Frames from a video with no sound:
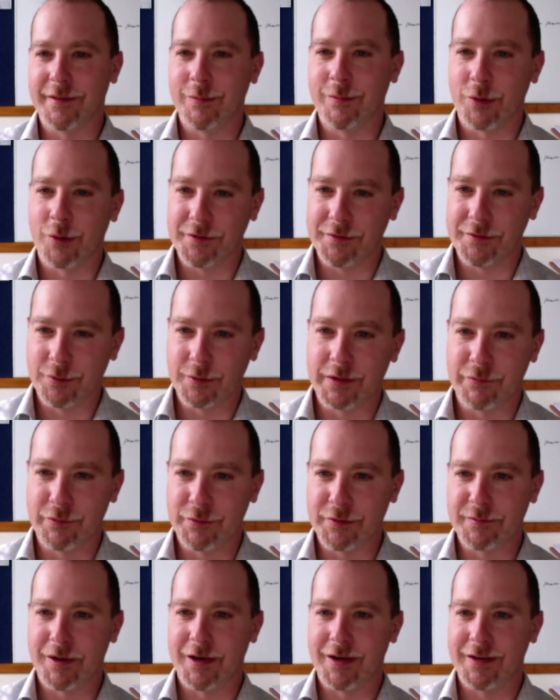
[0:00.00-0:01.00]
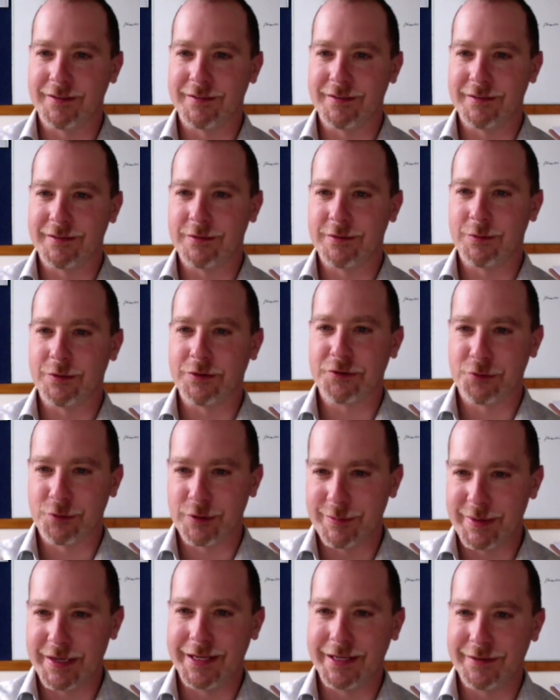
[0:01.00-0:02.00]
or the more intuitive response is to
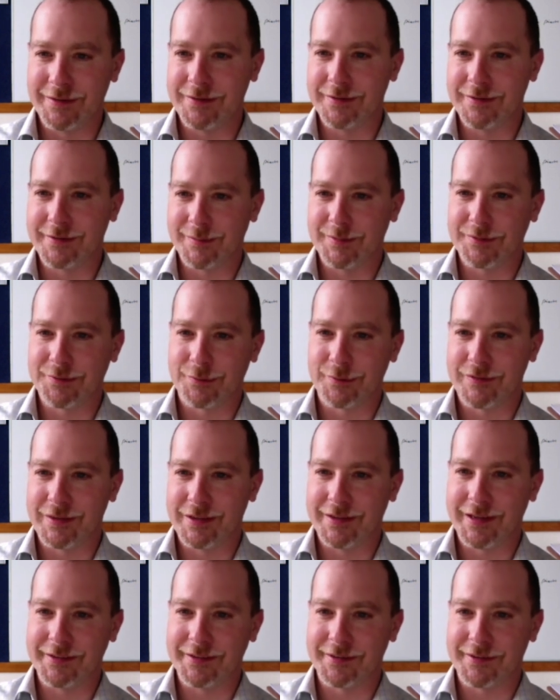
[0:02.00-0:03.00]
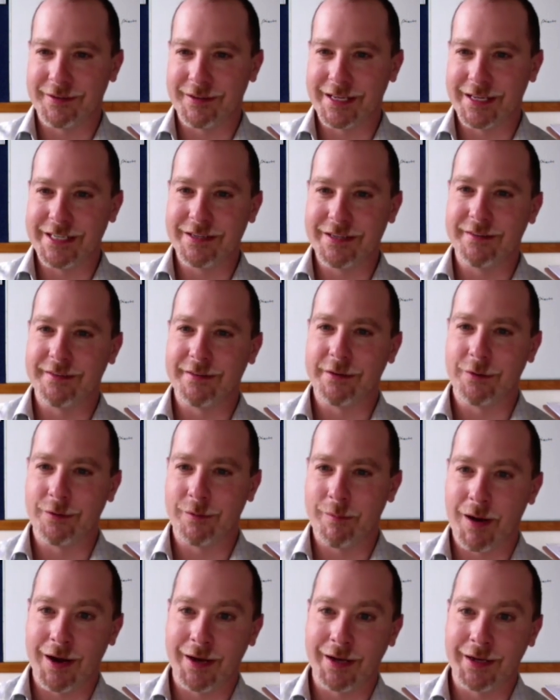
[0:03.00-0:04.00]
attribute it to some sort of intentional agency or a
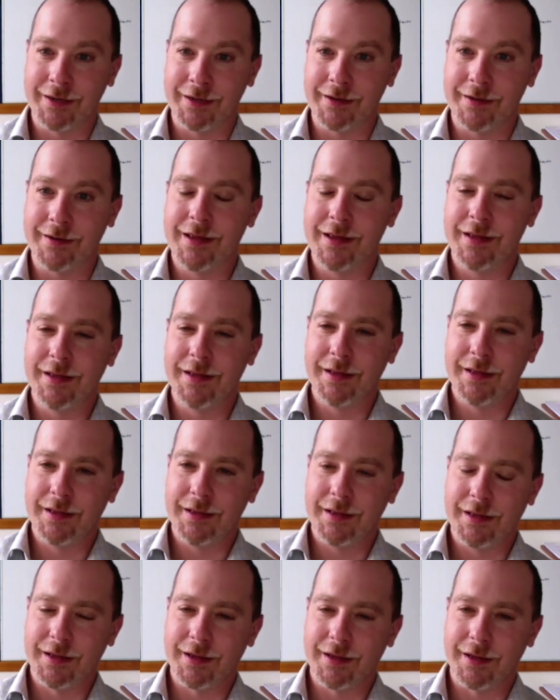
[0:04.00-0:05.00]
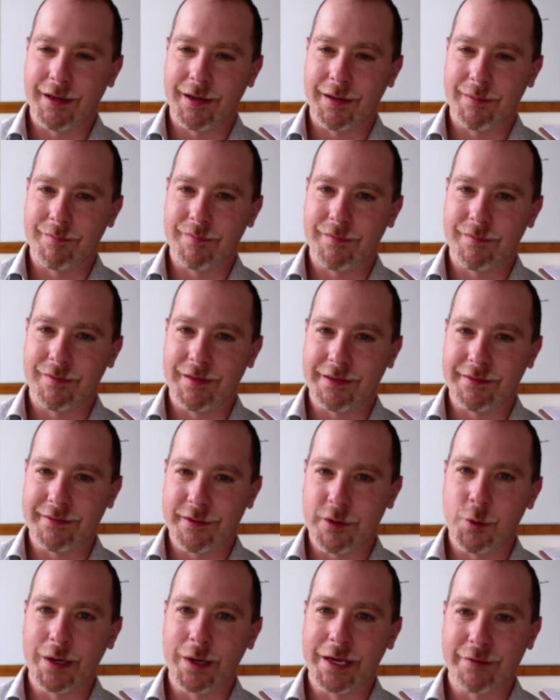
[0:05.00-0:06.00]
mind that's
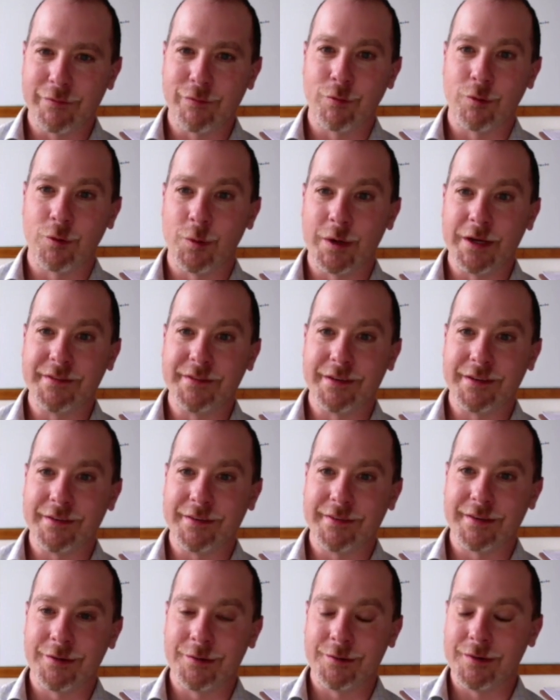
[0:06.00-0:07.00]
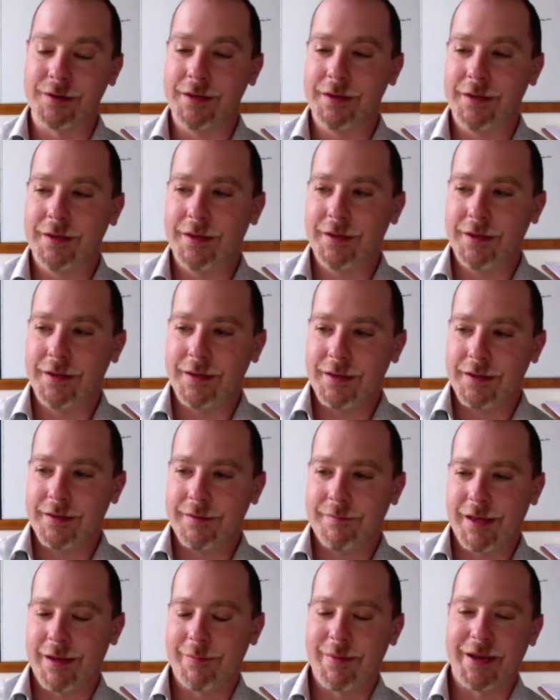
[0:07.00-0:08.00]
doing it for a reason. So,
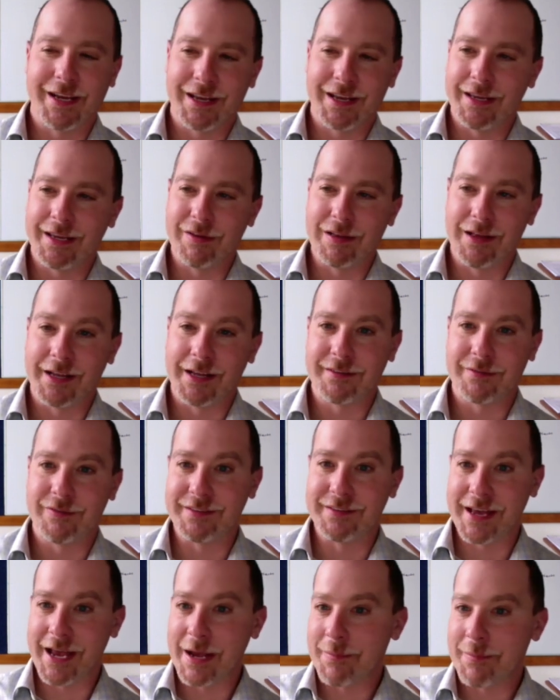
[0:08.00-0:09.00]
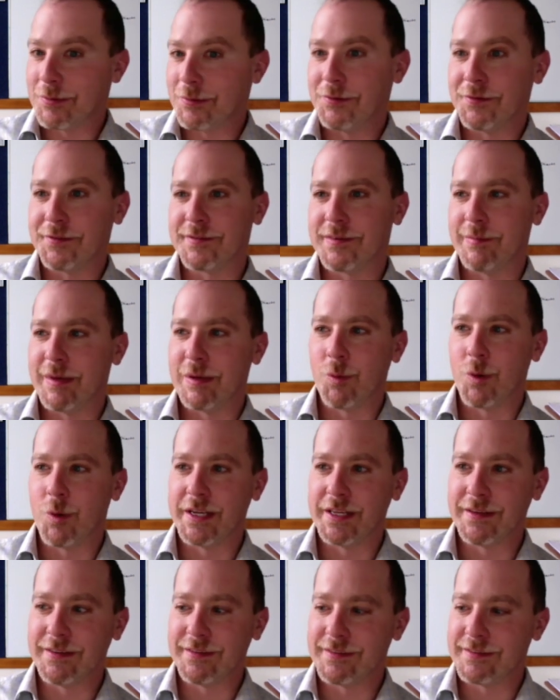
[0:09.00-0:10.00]
I mean, I can give you lots of examples. I mean,
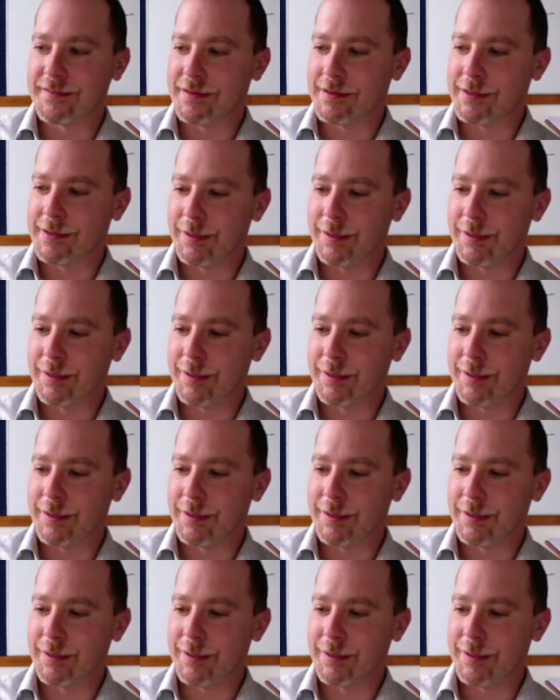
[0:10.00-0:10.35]
one is